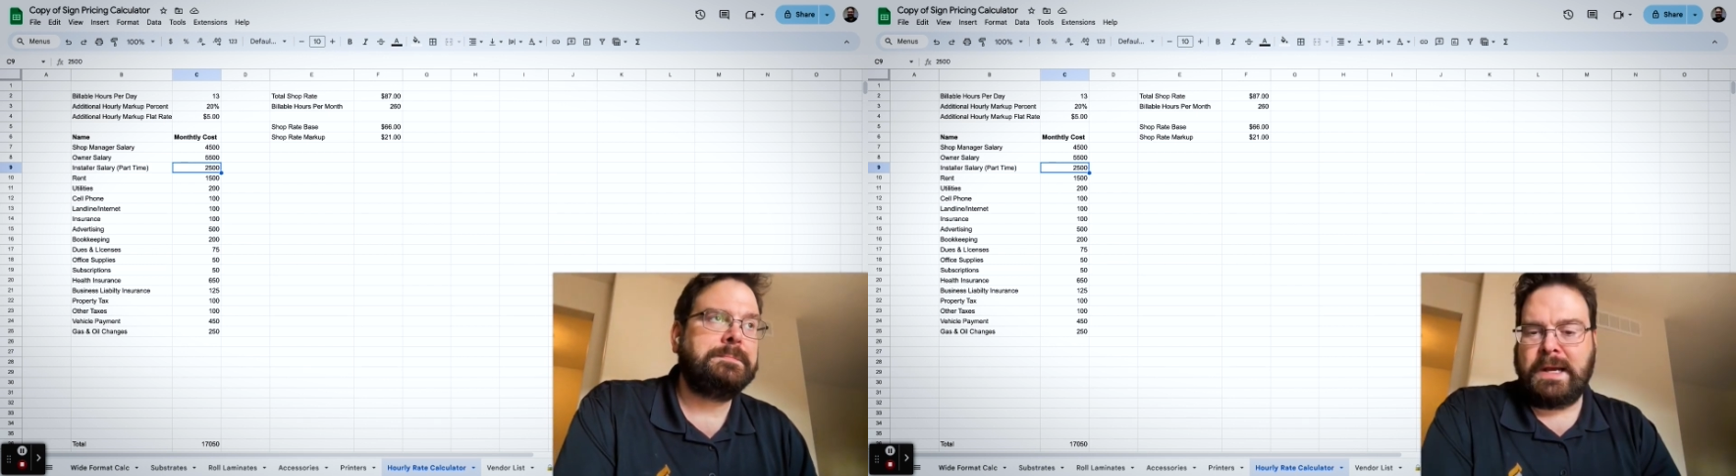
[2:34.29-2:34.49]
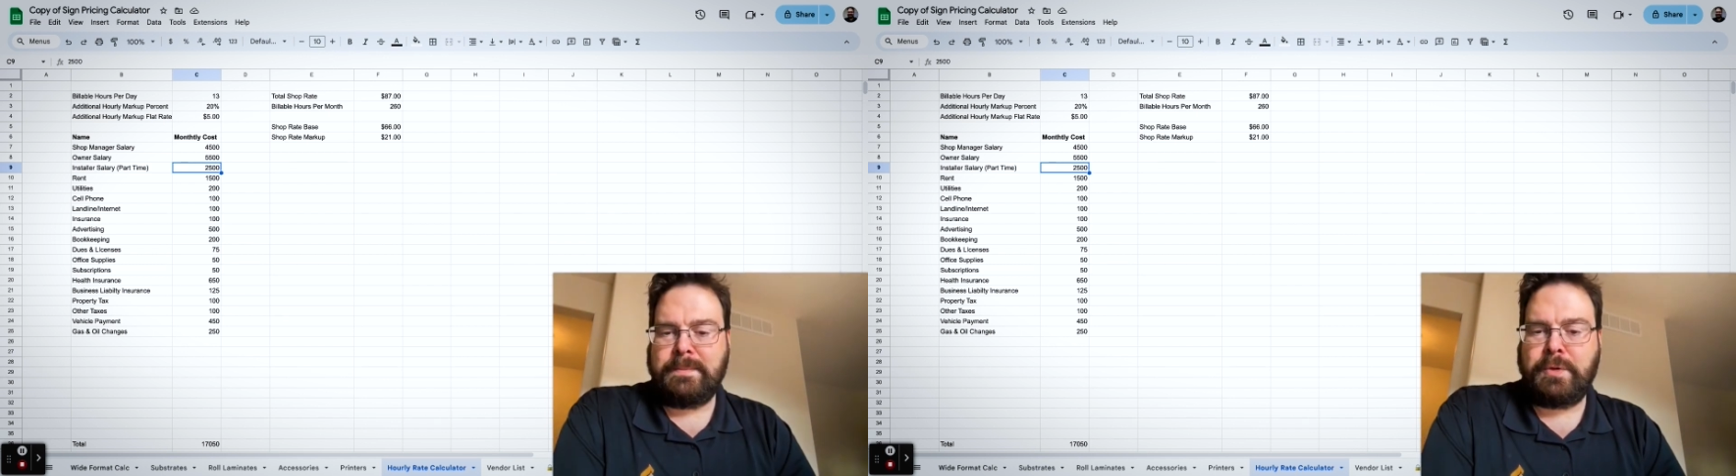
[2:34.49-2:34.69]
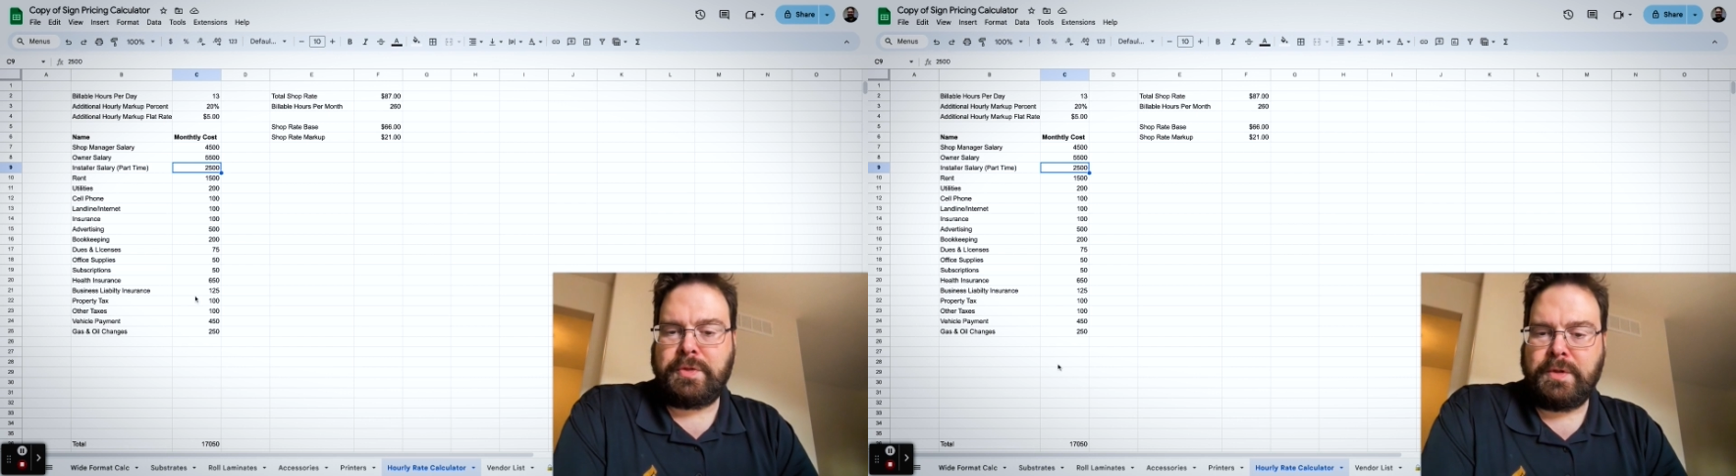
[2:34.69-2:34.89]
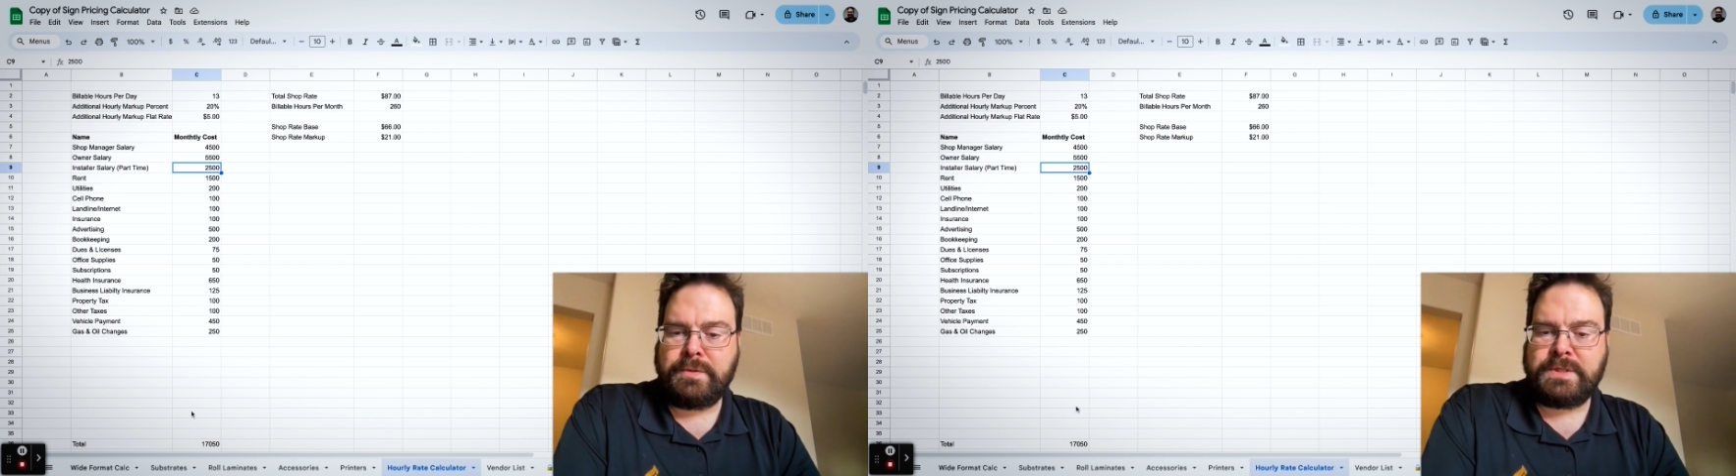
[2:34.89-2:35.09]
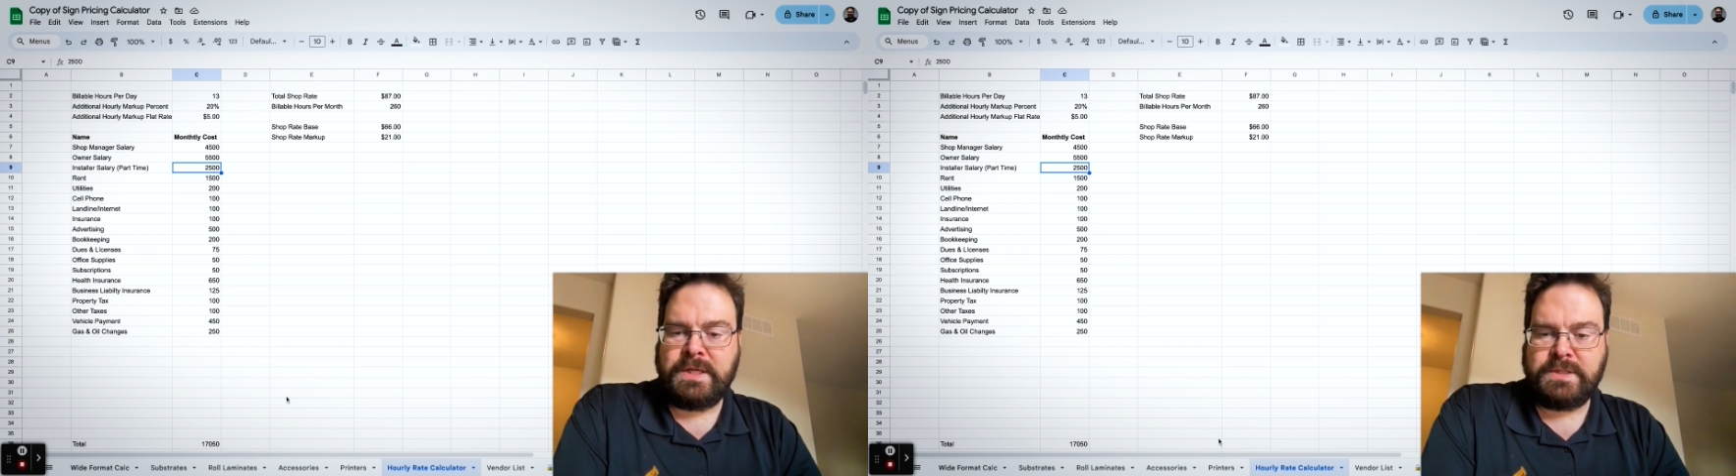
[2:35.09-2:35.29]
I'd put
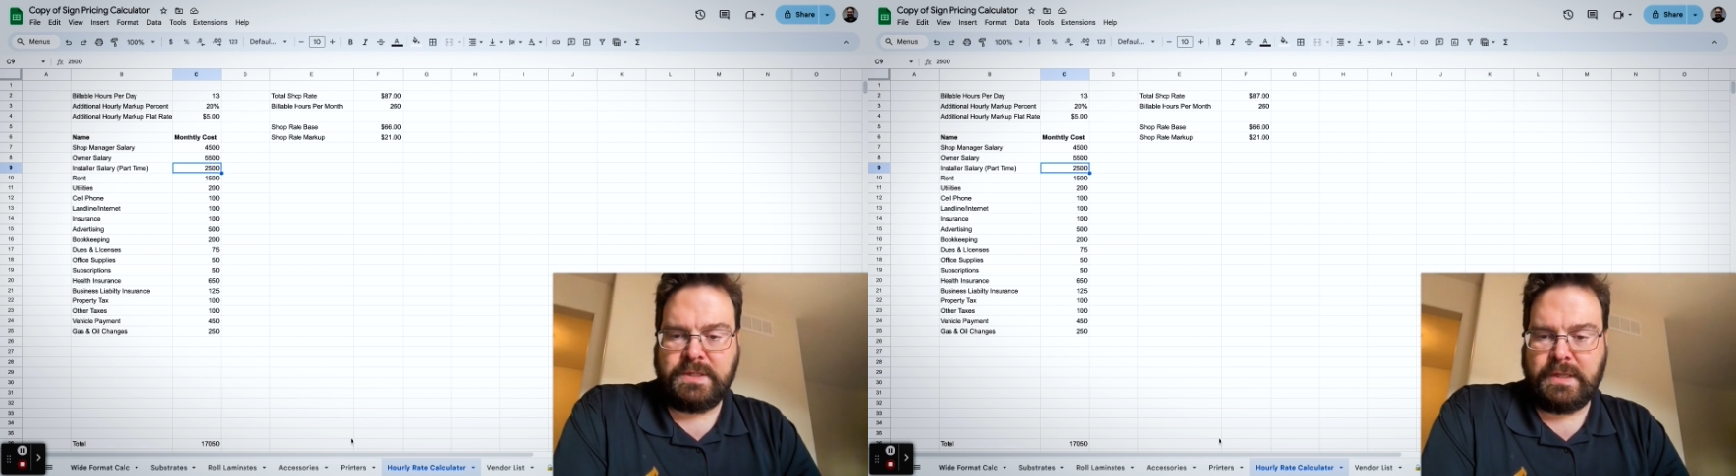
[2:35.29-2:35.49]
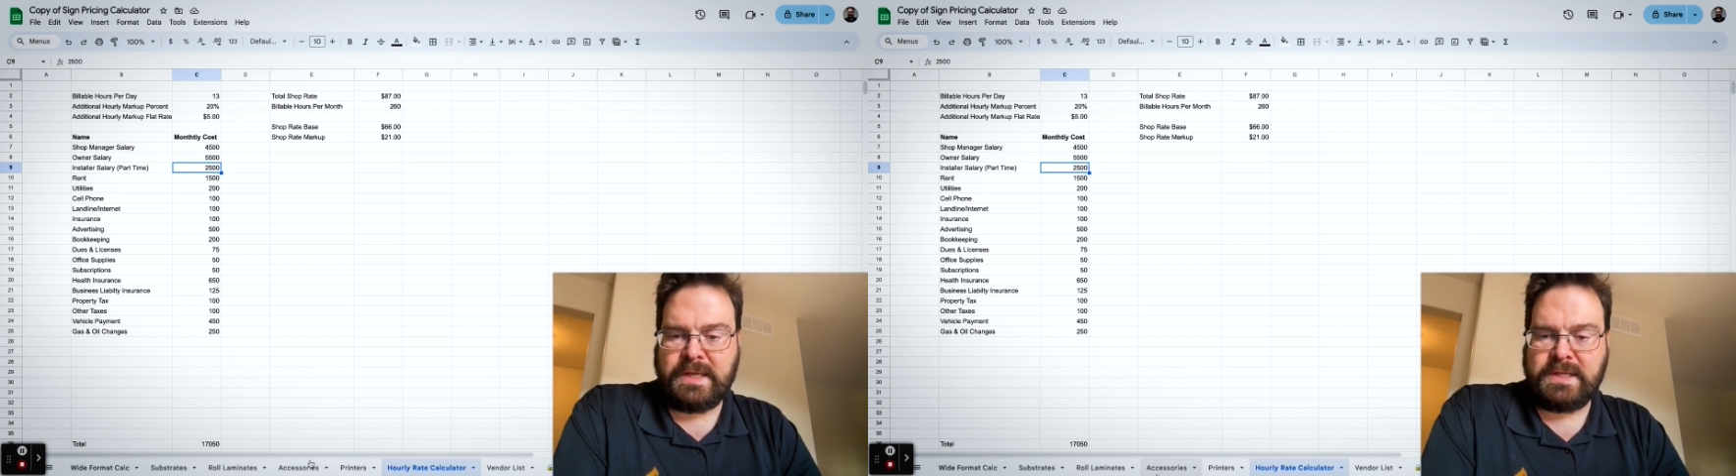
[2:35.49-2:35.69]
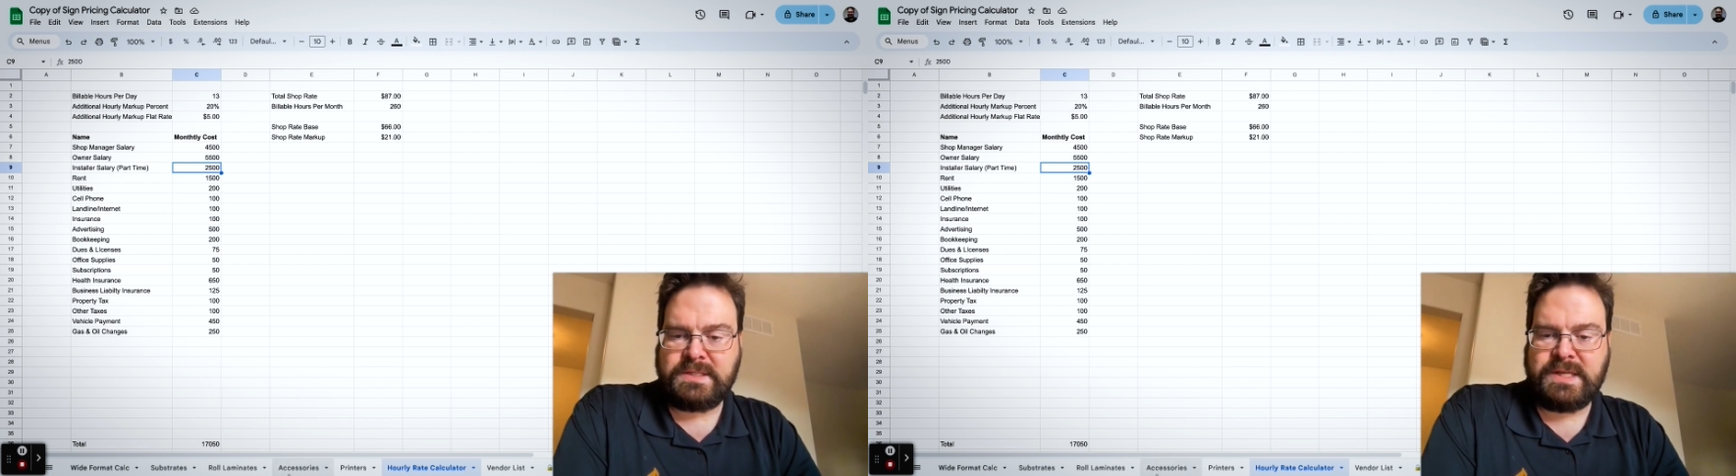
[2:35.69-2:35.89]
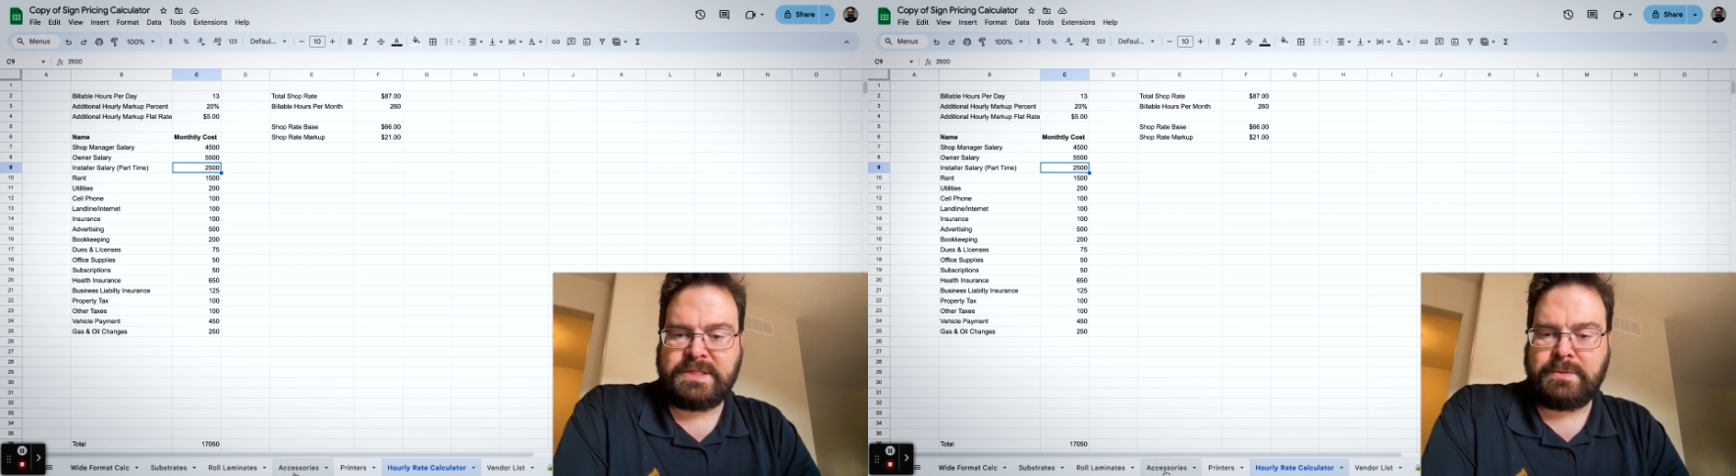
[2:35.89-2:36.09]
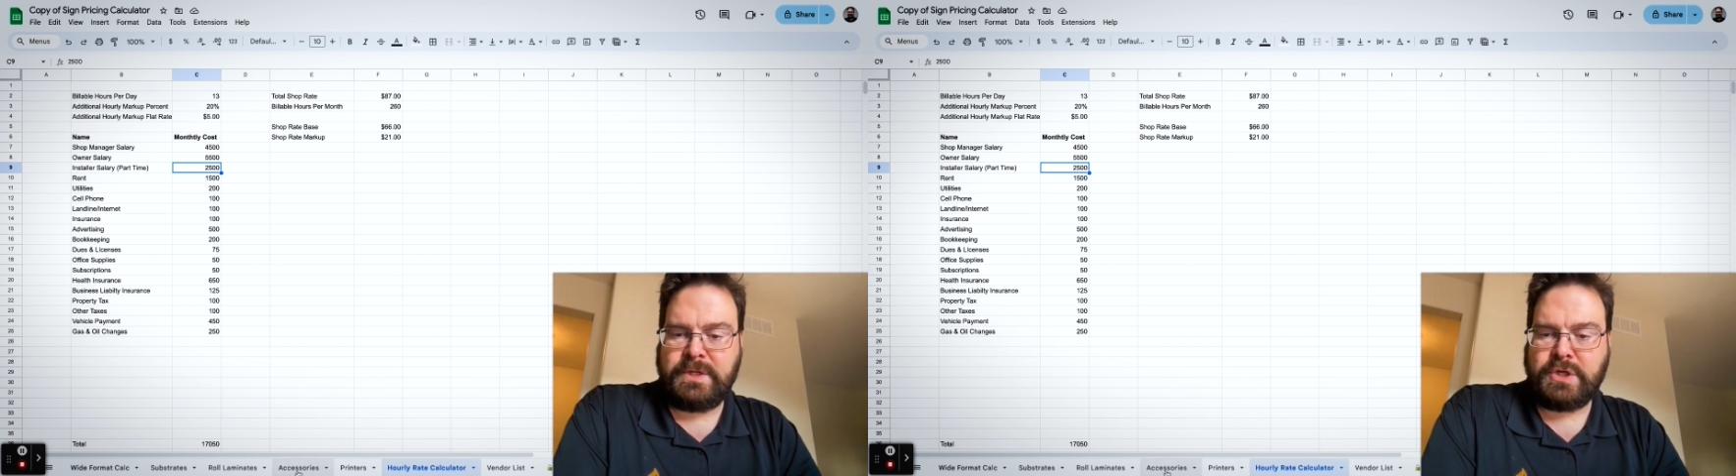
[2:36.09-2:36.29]
those into like
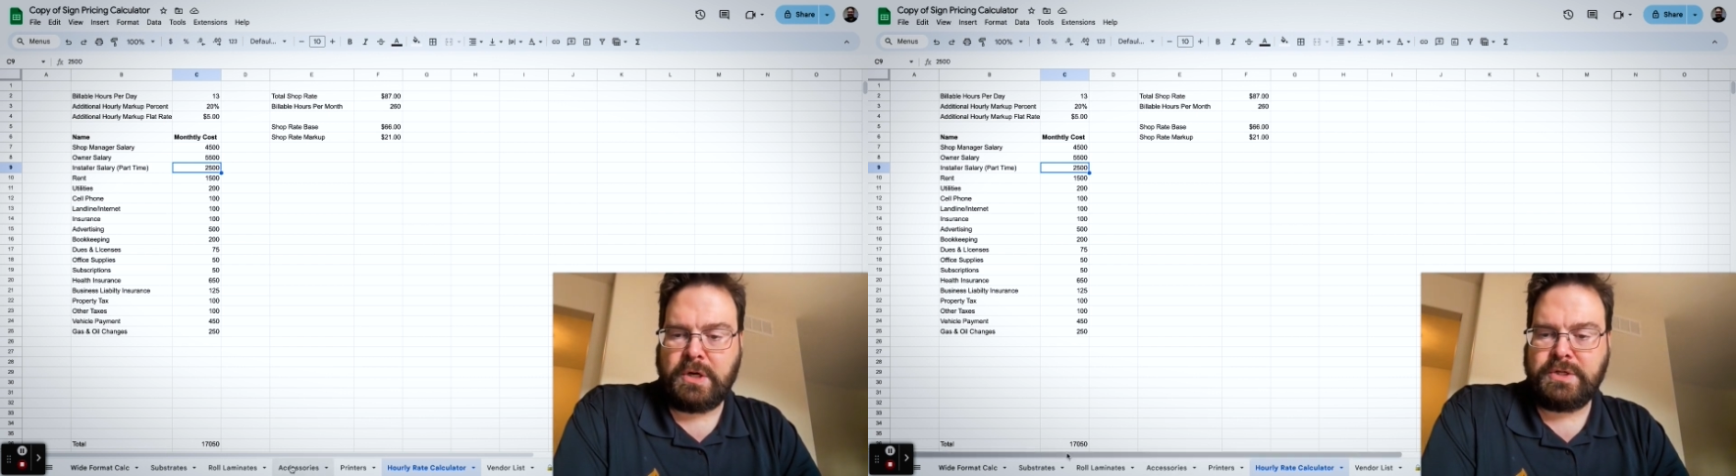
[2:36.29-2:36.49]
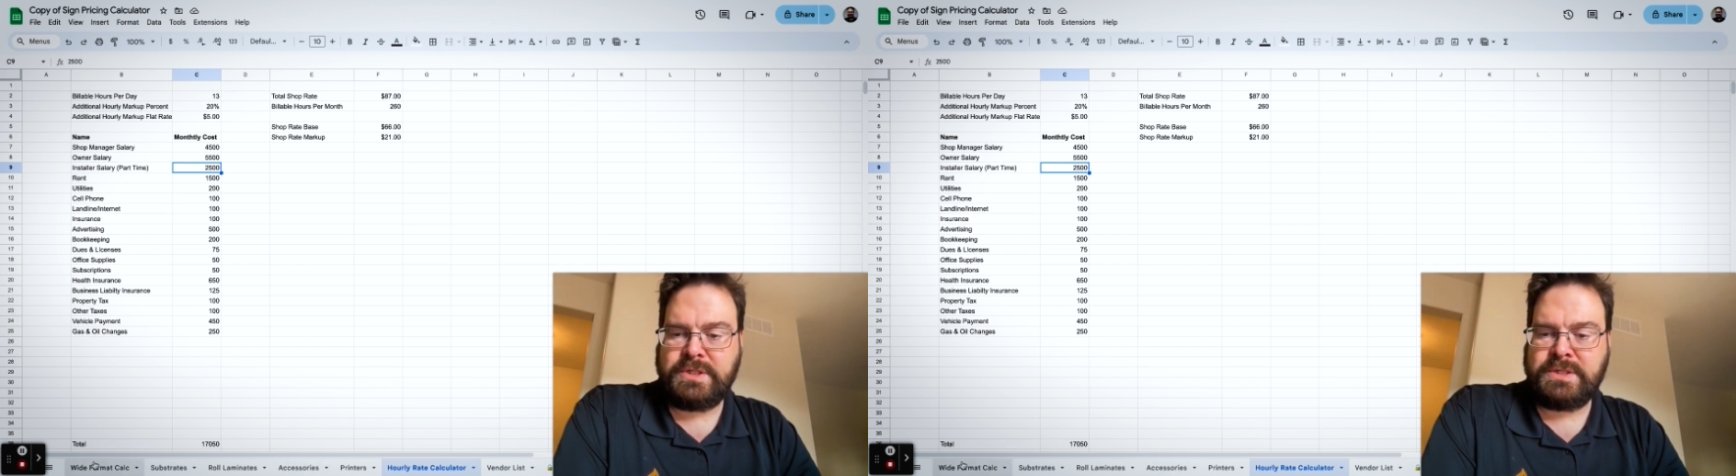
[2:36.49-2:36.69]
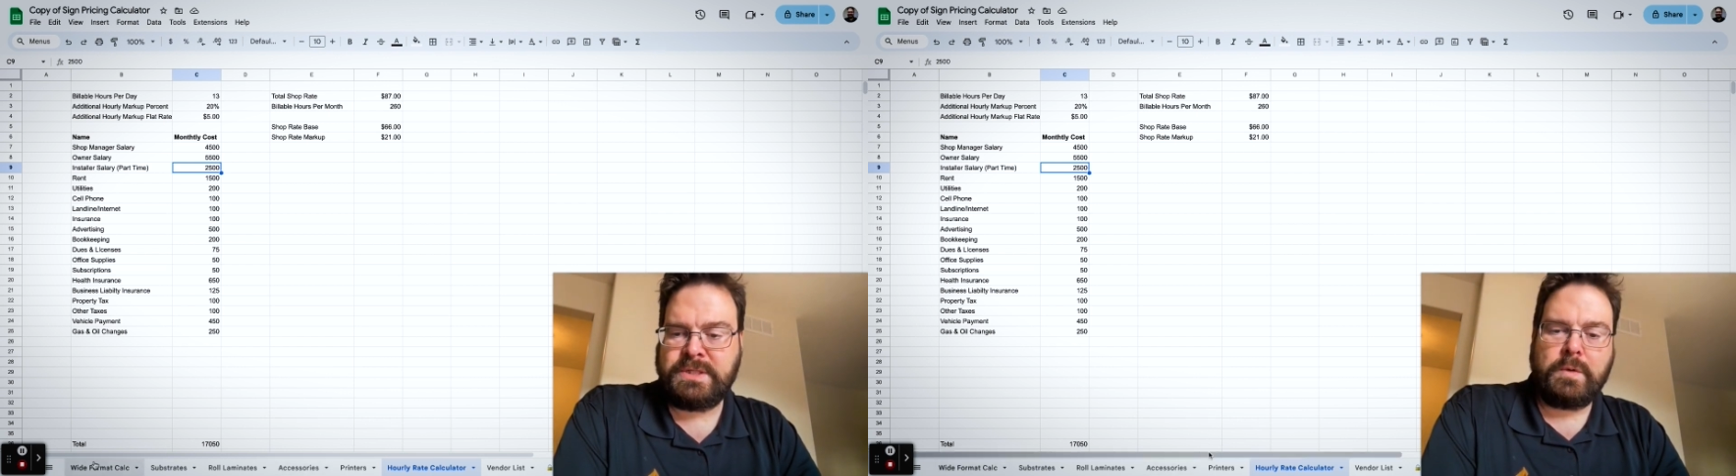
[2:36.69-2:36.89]
accessory charges